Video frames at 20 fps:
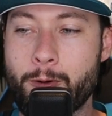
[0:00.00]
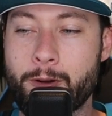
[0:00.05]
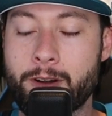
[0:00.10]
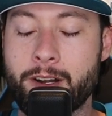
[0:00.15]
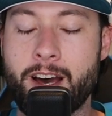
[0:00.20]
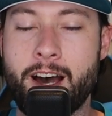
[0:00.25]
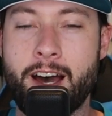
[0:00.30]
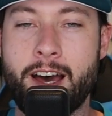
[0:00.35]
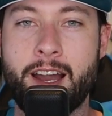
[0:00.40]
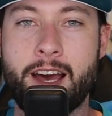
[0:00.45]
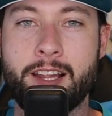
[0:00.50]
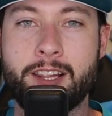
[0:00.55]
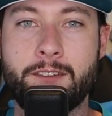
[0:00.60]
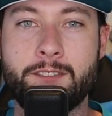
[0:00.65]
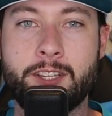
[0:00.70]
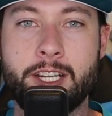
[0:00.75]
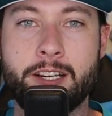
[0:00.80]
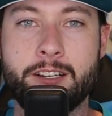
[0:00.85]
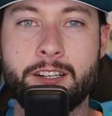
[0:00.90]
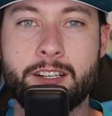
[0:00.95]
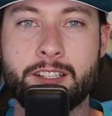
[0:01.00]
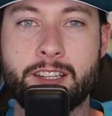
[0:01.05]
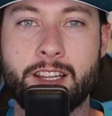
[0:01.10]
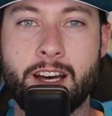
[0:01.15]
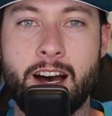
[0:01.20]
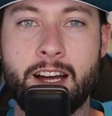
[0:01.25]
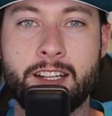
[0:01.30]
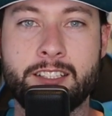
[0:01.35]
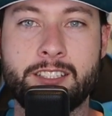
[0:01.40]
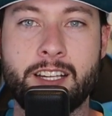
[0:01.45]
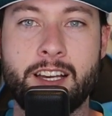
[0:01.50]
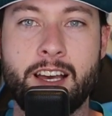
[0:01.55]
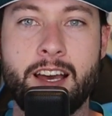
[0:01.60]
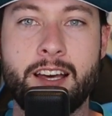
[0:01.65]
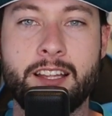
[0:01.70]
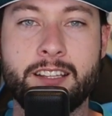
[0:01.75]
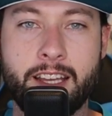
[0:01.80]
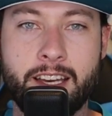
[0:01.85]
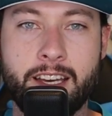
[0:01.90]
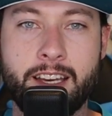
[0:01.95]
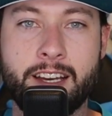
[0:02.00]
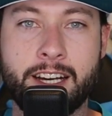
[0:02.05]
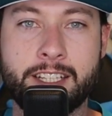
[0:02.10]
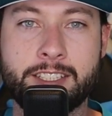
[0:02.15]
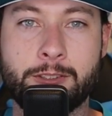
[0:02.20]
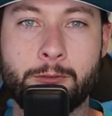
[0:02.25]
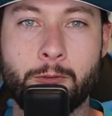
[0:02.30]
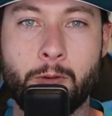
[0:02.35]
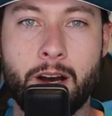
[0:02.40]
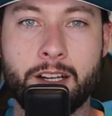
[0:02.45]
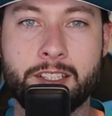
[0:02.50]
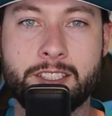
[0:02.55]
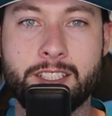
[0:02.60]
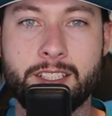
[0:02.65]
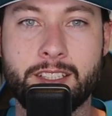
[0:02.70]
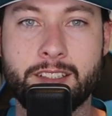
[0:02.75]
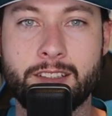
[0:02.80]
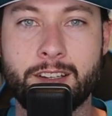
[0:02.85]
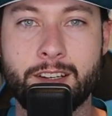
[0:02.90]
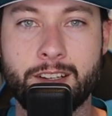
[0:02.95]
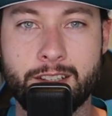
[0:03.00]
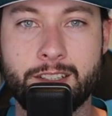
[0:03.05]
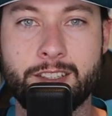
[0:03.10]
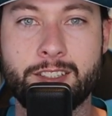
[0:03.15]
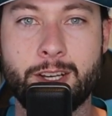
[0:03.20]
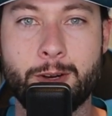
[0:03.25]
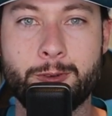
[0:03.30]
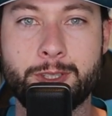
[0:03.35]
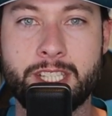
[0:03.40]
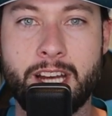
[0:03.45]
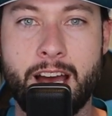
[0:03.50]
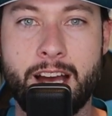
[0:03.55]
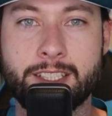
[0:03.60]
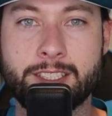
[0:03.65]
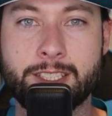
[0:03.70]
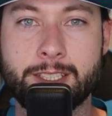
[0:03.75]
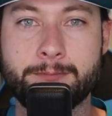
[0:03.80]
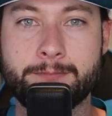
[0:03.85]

or not. I'd love to hear your thoughts. Thank you guys for watching. Go Jags.